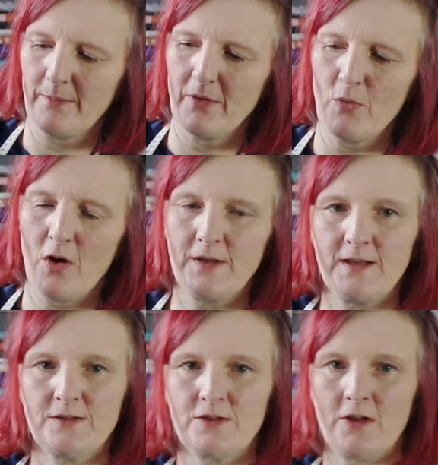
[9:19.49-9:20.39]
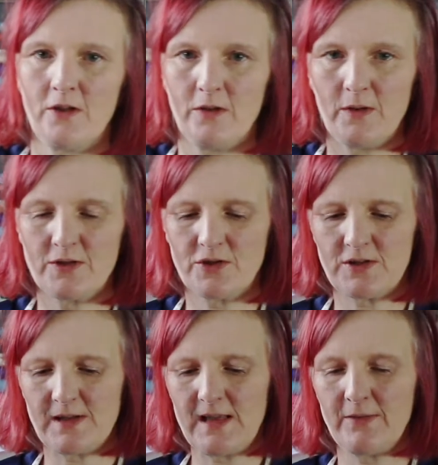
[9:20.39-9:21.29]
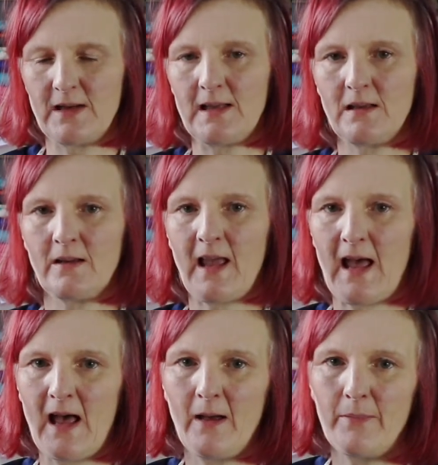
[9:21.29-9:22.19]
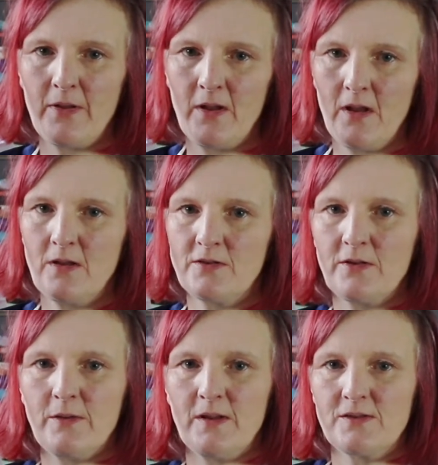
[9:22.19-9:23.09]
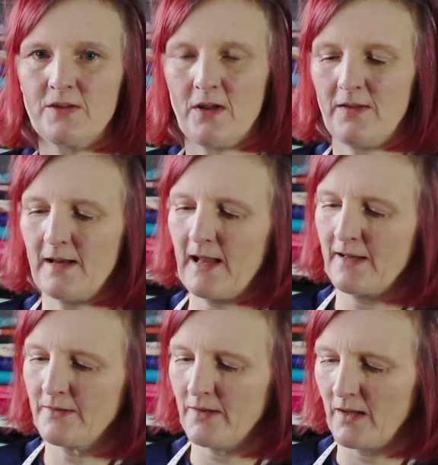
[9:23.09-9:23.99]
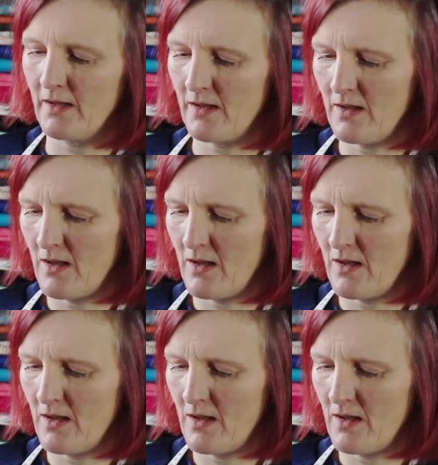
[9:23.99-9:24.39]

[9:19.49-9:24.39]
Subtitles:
but what I need to do is just leave a little gap to insert the elastic.